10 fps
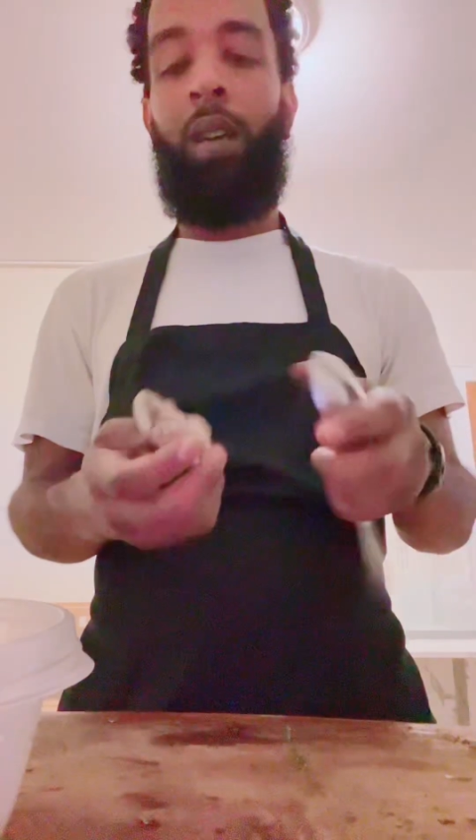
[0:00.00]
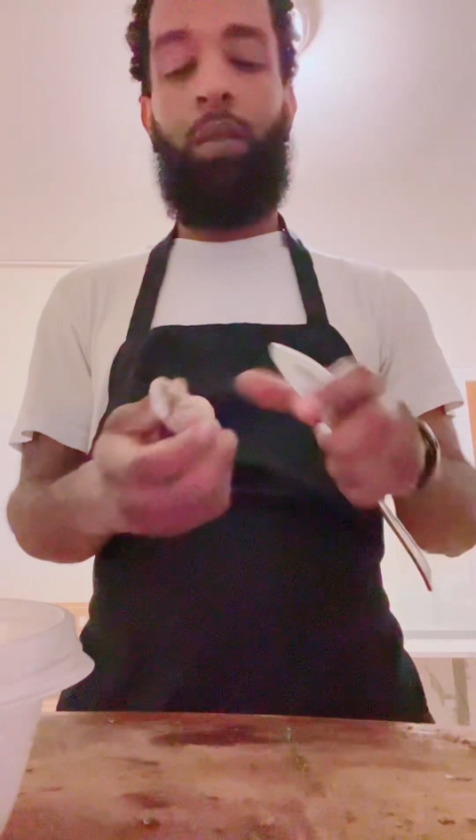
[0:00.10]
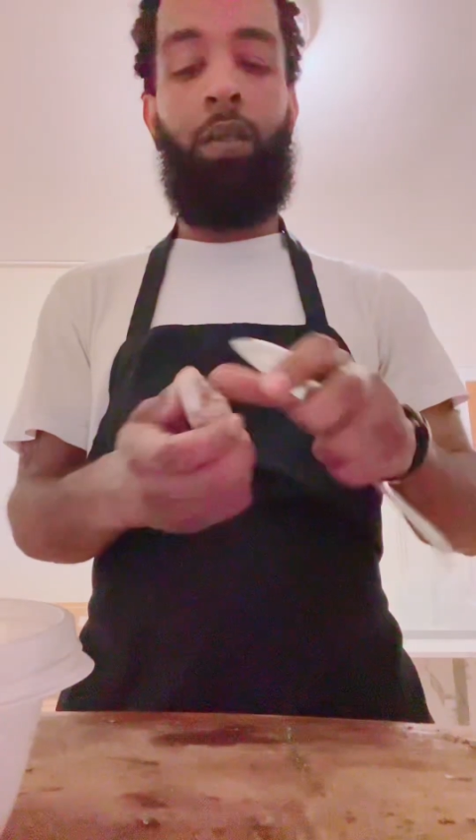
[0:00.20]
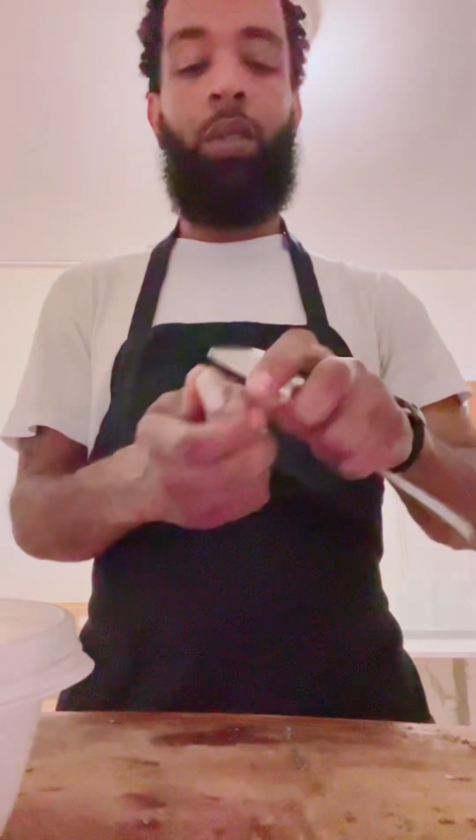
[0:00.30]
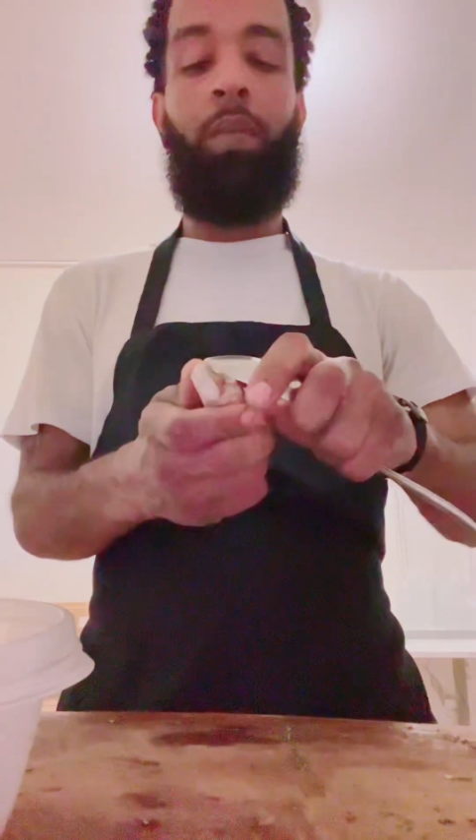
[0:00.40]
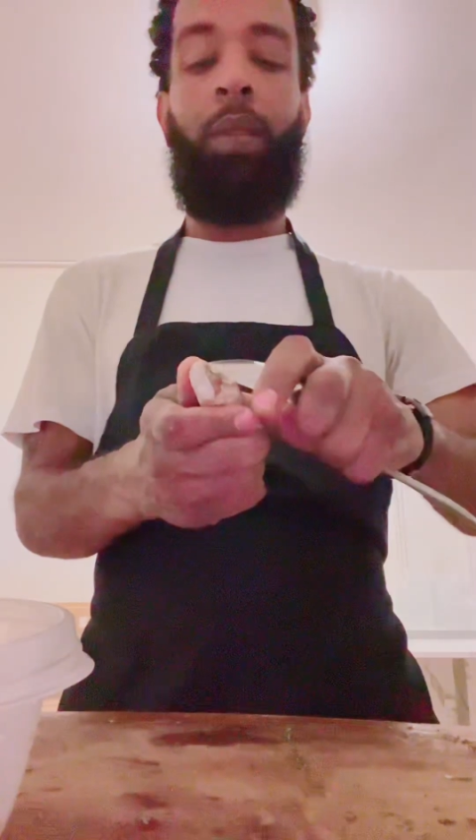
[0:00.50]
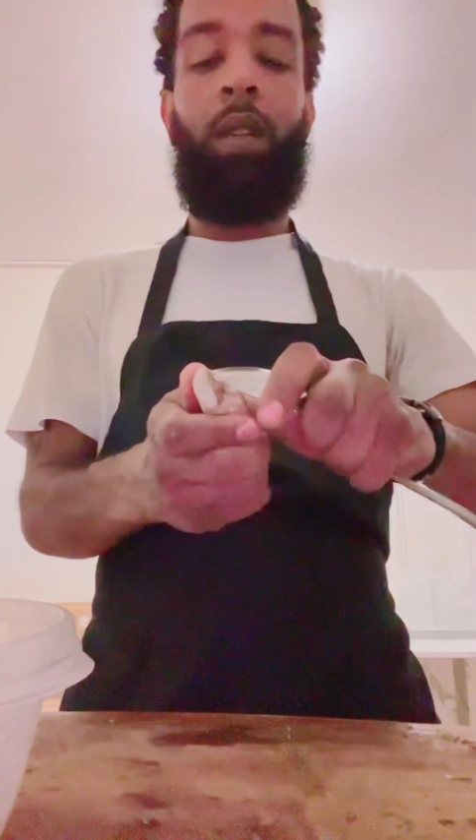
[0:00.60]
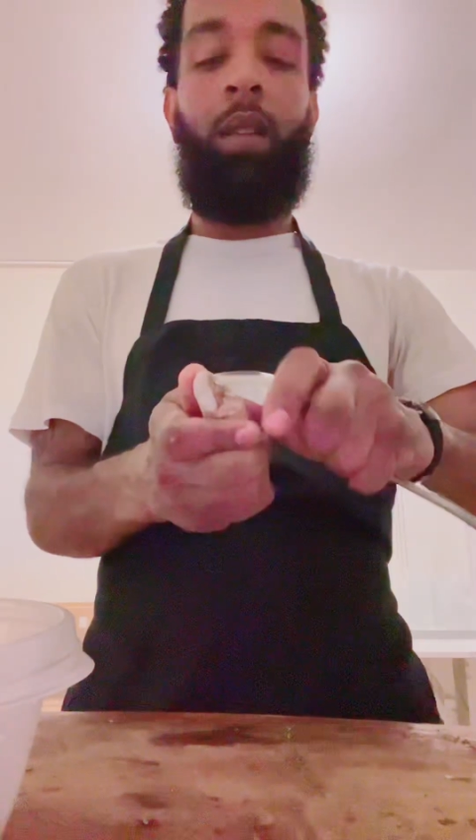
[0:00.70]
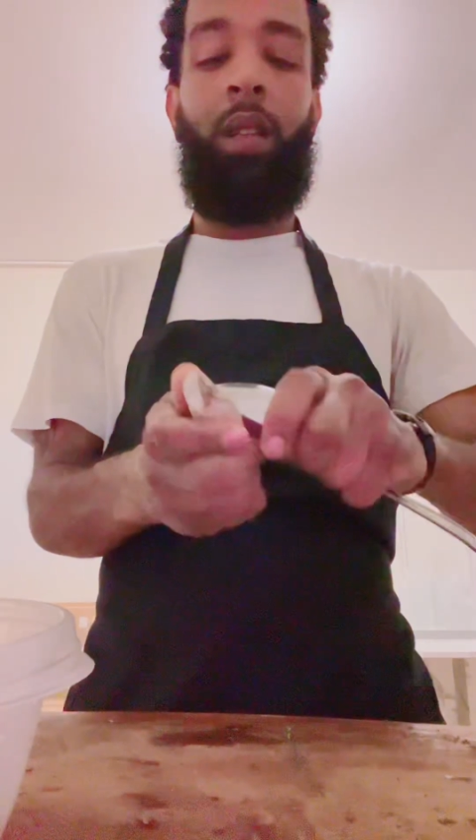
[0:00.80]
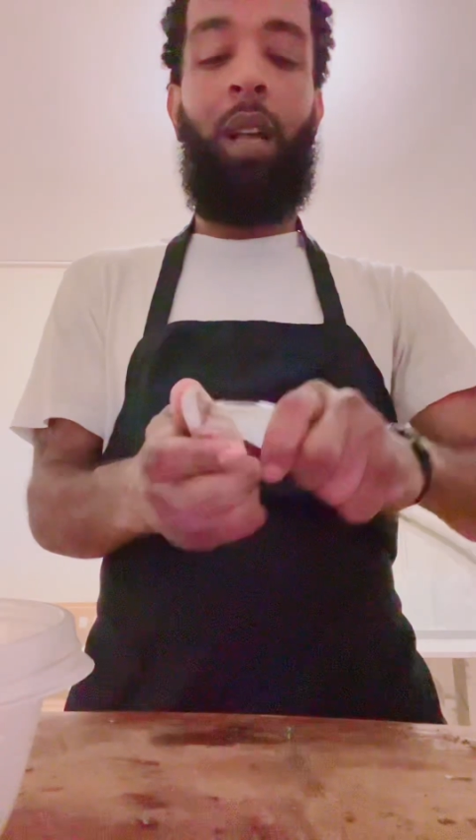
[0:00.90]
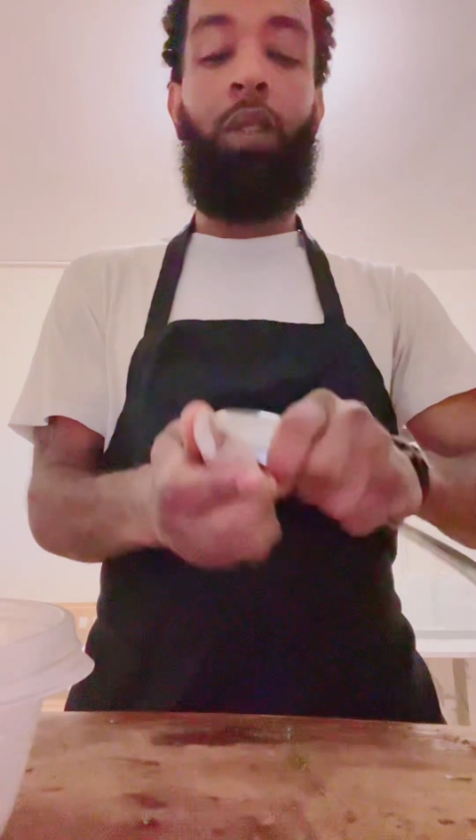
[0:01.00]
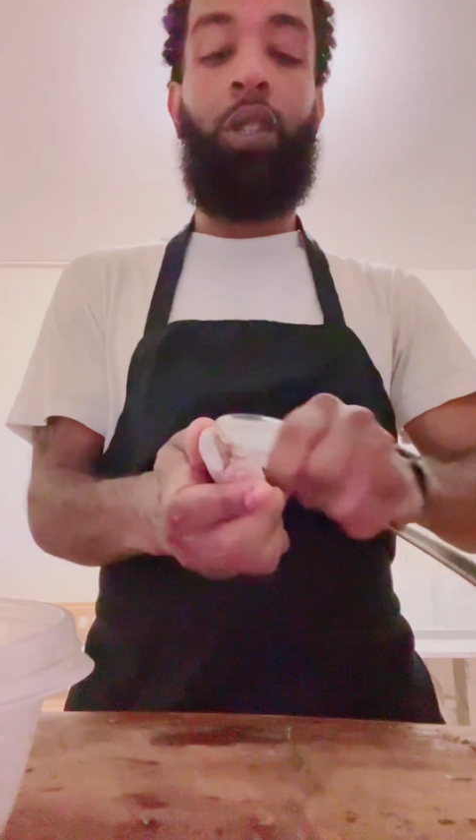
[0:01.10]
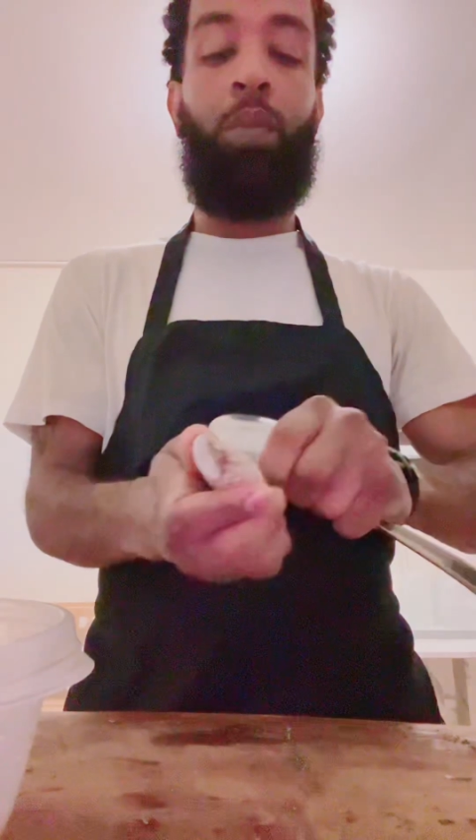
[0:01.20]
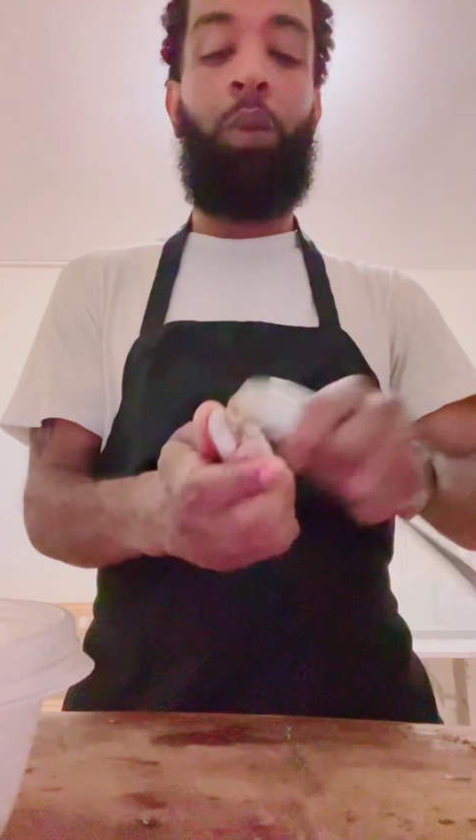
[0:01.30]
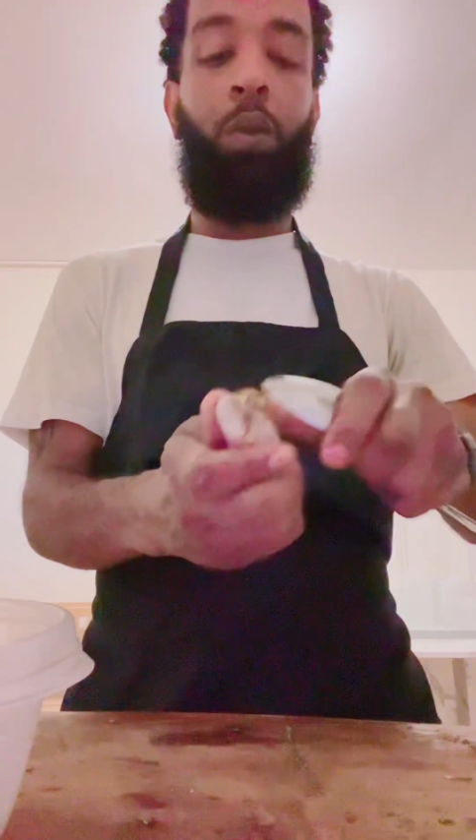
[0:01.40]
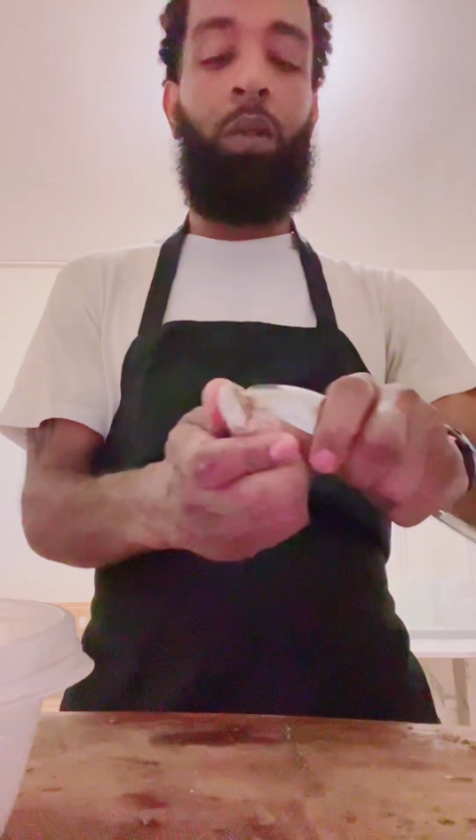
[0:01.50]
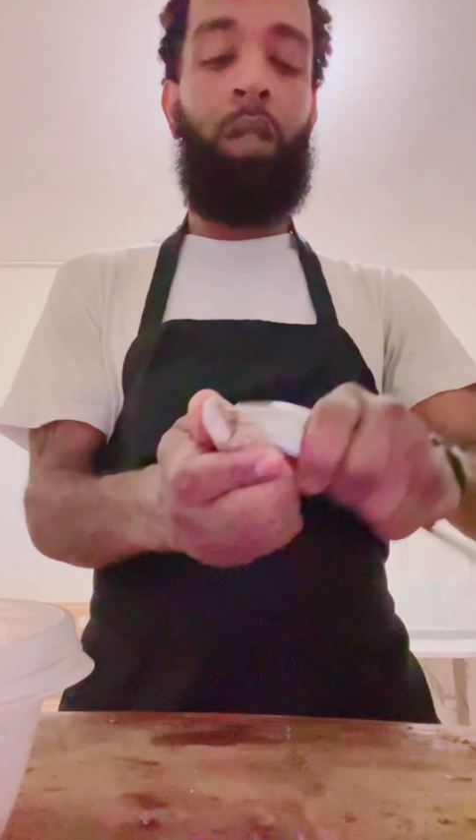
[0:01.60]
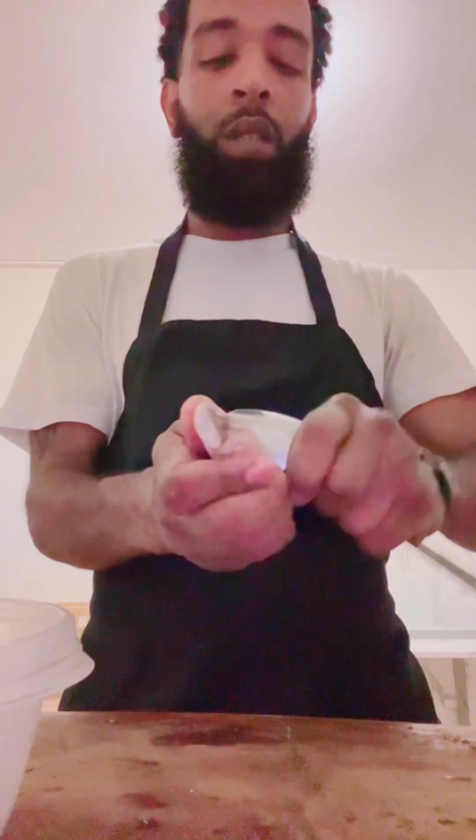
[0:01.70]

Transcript: I don't use a peeler. I use a spoon.